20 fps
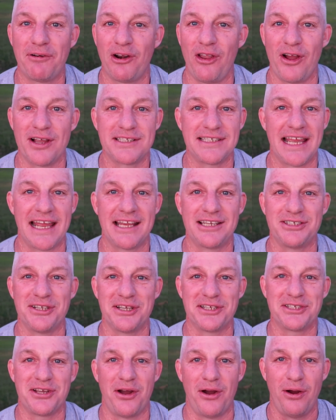for Los
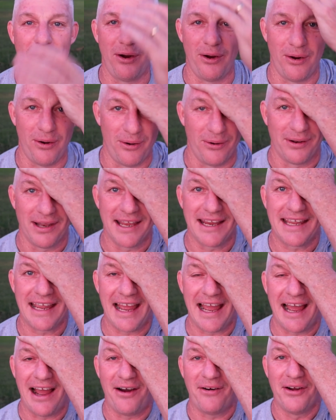Angeles. Holy
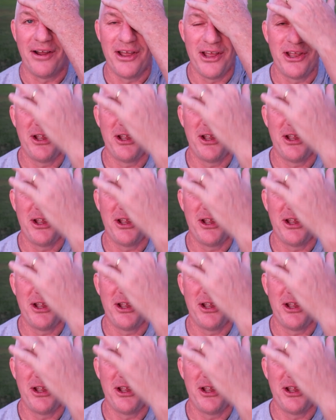cow.